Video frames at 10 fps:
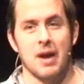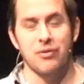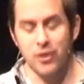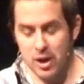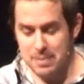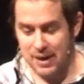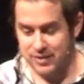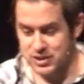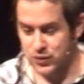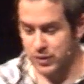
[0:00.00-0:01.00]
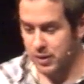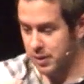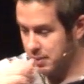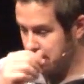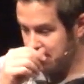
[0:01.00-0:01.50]
I thought about this for
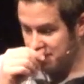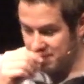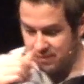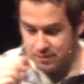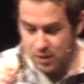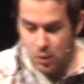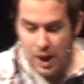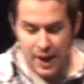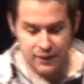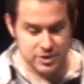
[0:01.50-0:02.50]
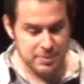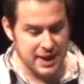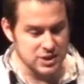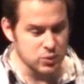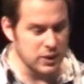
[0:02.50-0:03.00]
a while this
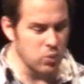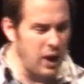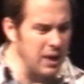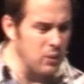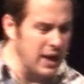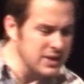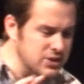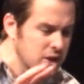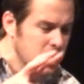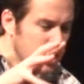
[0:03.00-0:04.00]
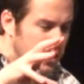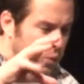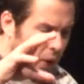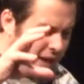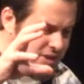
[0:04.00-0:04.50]
past week. Why does
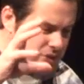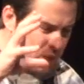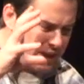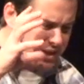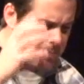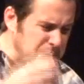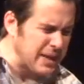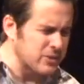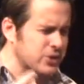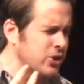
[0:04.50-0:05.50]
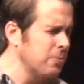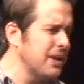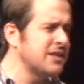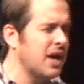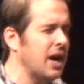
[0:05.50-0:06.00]
it appear so
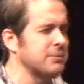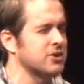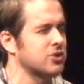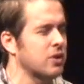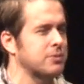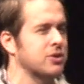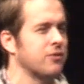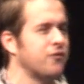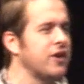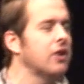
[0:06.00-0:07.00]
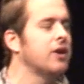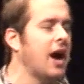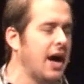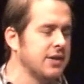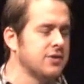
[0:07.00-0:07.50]
many times in Scripture, fear
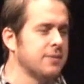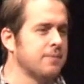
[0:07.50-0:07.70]
not?